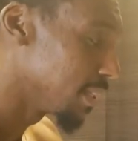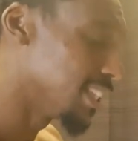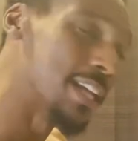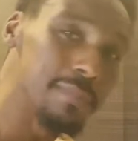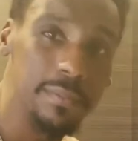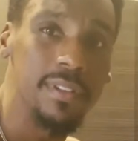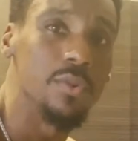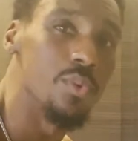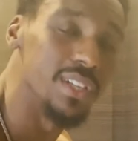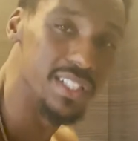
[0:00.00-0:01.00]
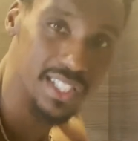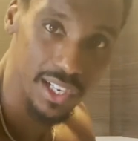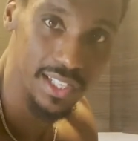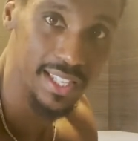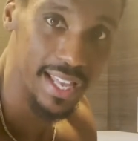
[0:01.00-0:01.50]
let me be the one to tell
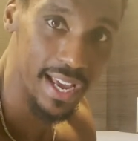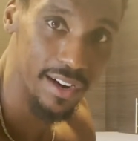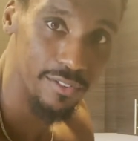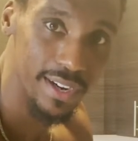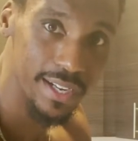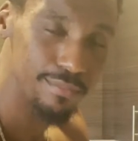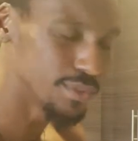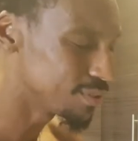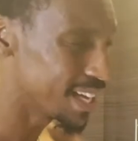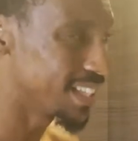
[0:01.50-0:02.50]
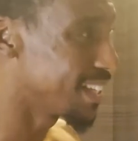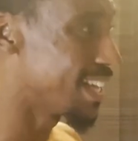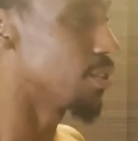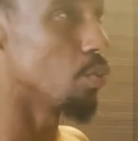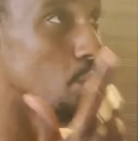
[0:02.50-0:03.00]
you that, all right? Do not
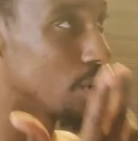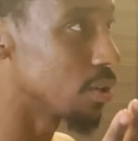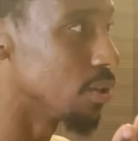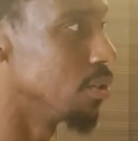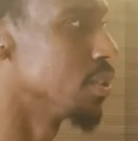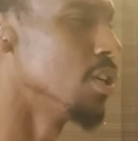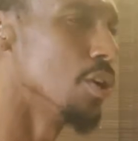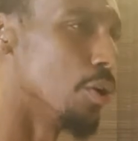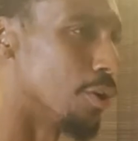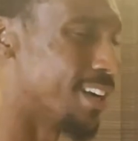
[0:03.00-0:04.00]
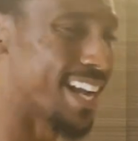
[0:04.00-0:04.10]
let the world or